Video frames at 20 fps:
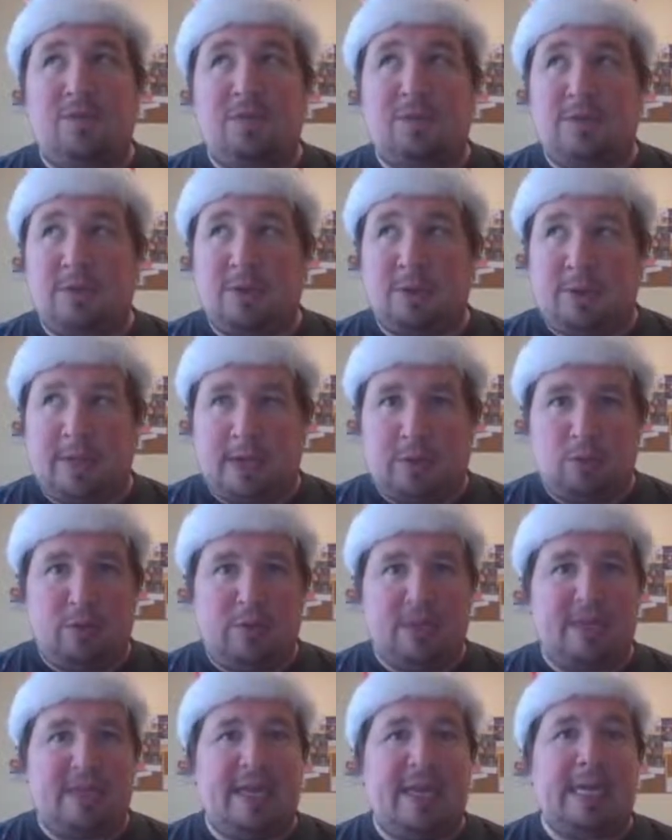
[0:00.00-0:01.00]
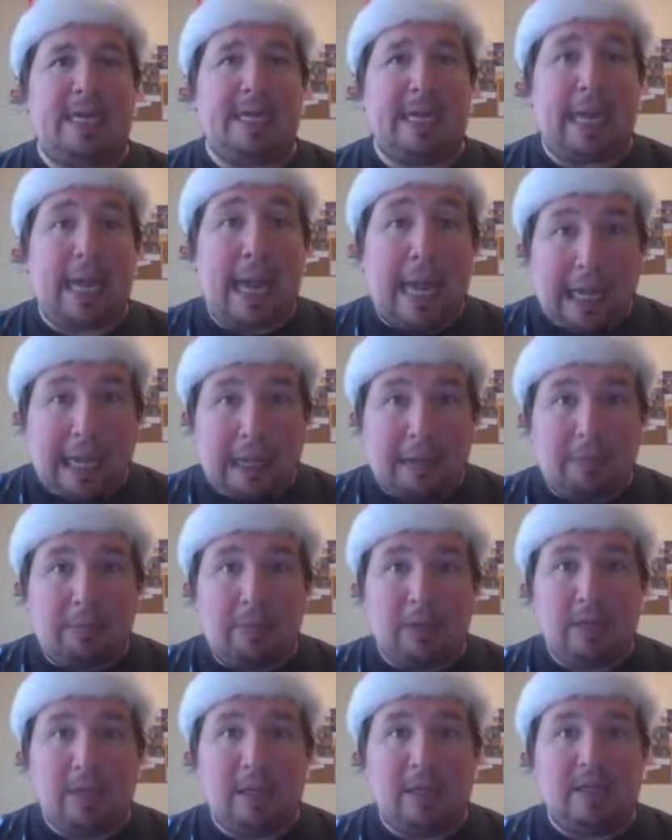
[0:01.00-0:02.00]
so that when the day
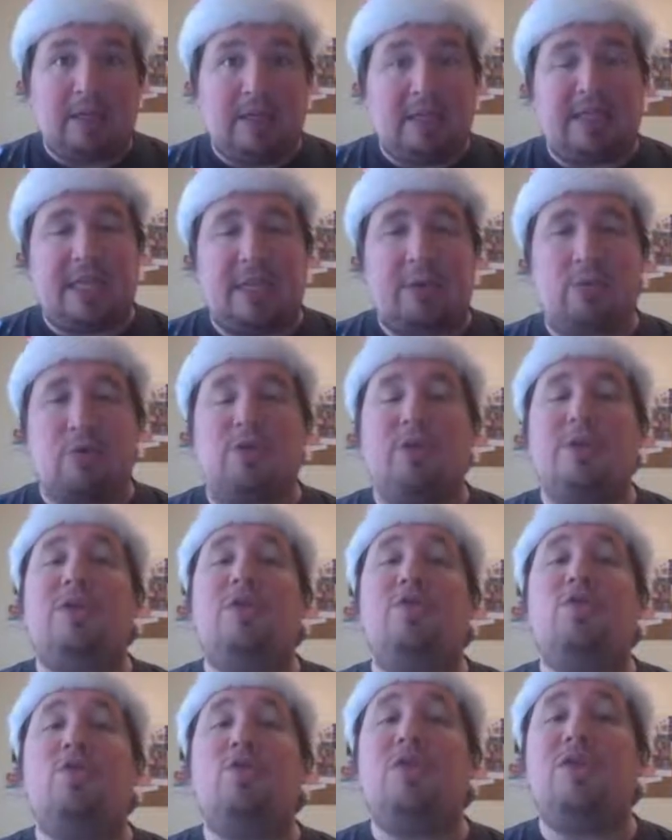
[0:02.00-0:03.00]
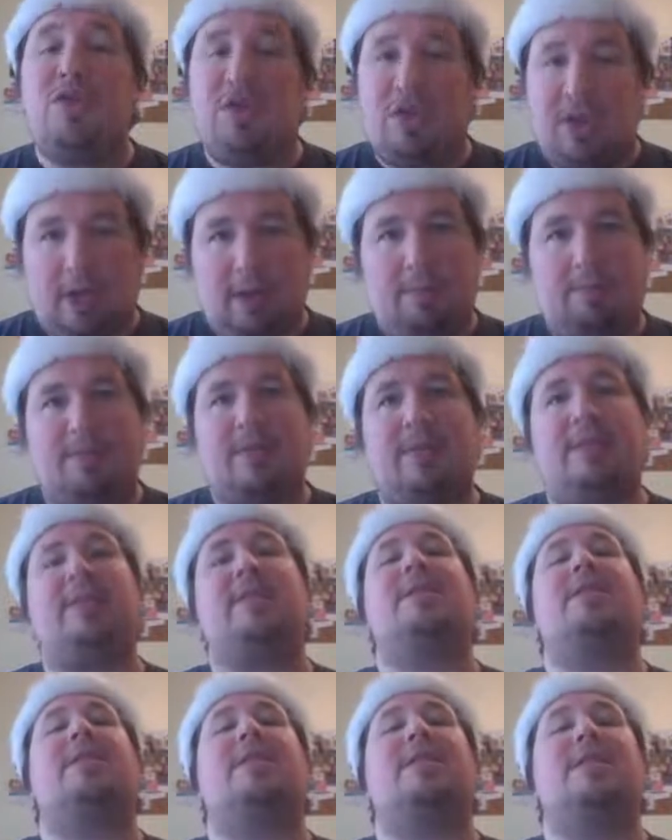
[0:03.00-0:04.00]
came that they were going to dump
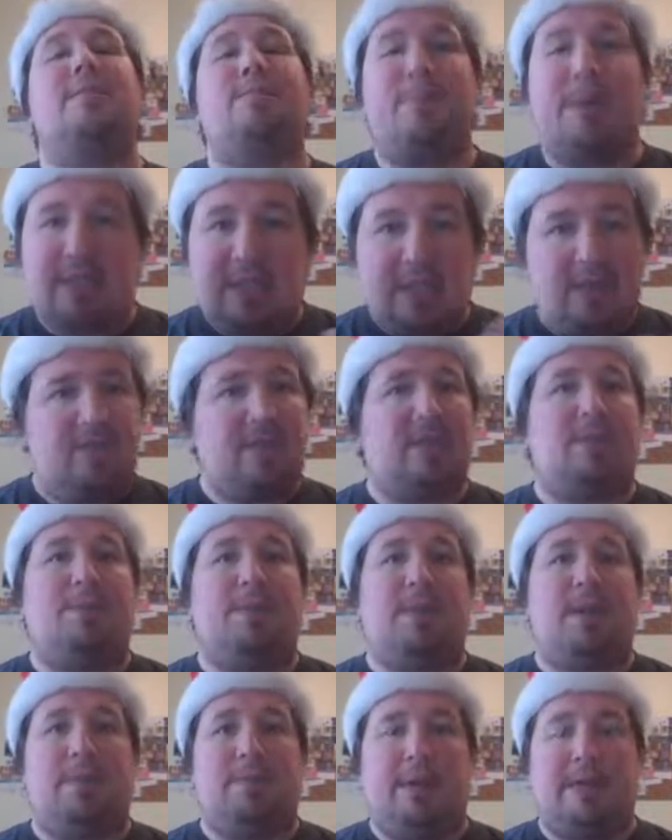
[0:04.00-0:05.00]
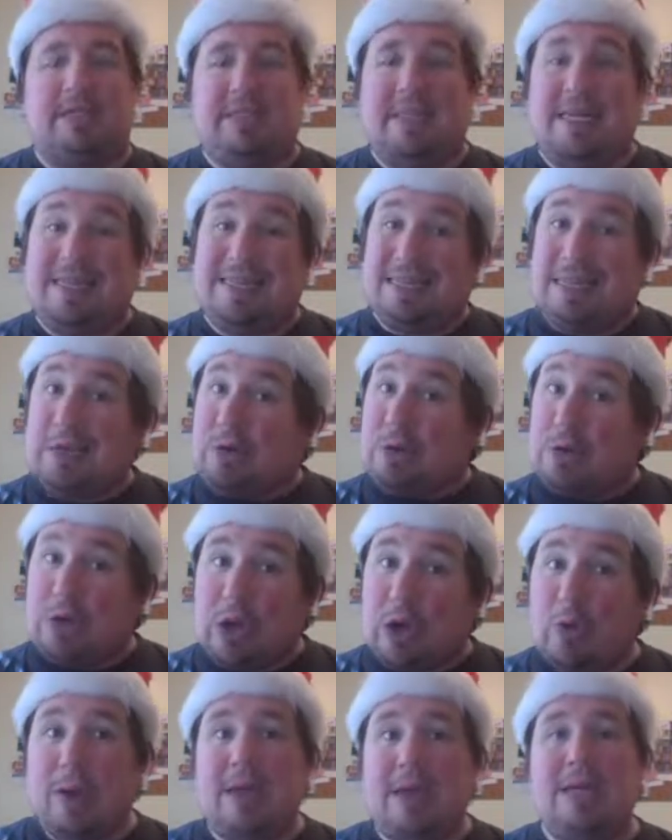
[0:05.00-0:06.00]
these expensive experiments that didn't
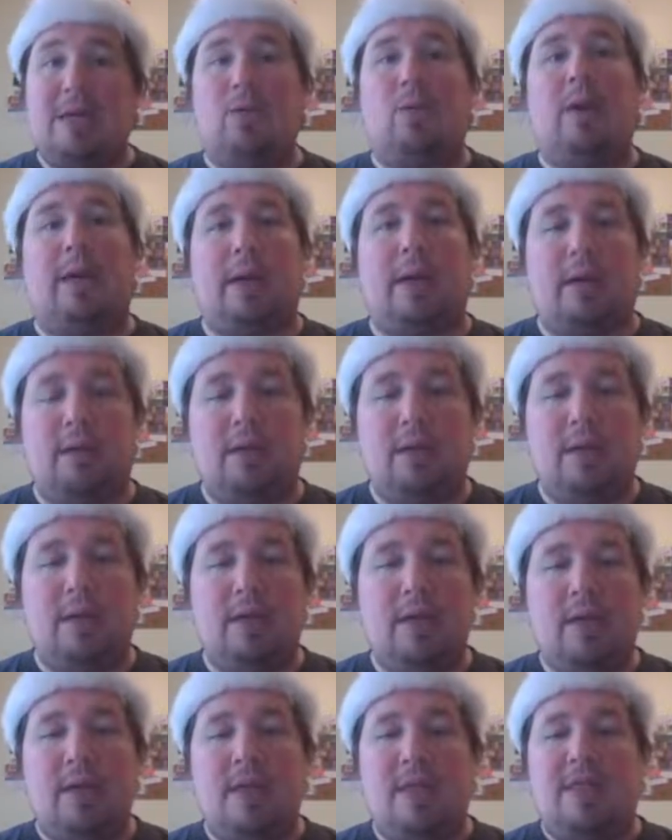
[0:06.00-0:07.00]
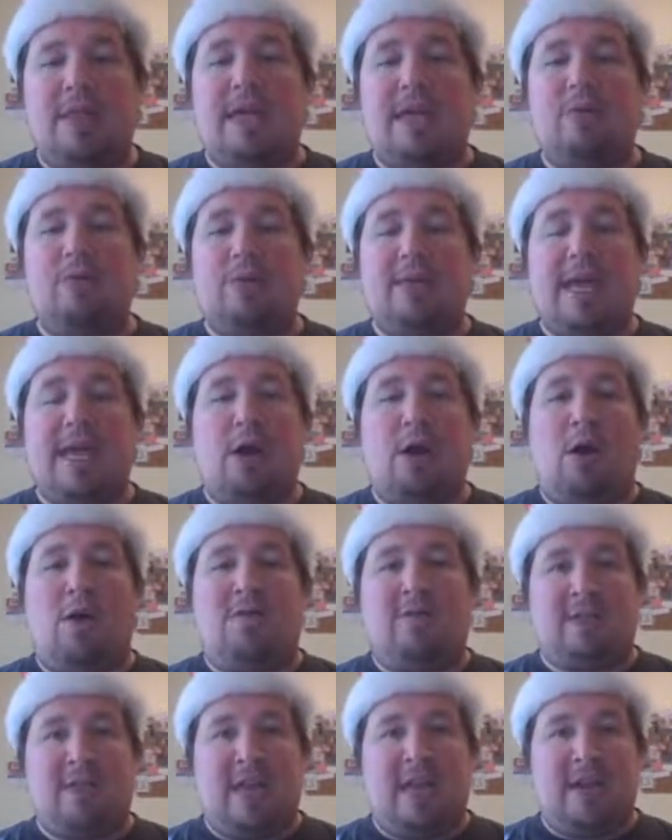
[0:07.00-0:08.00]
go anywhere, they would now all
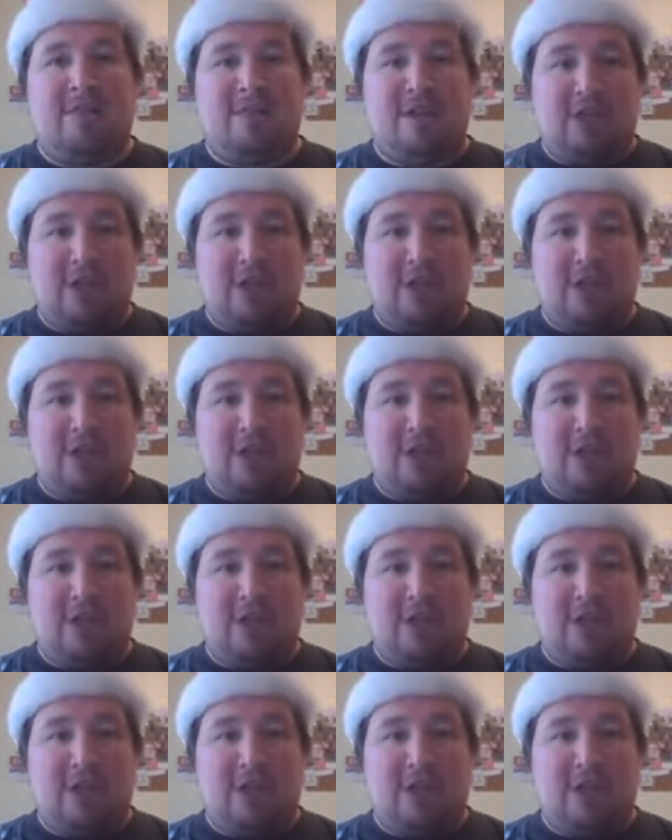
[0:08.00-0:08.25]
of a sudden have a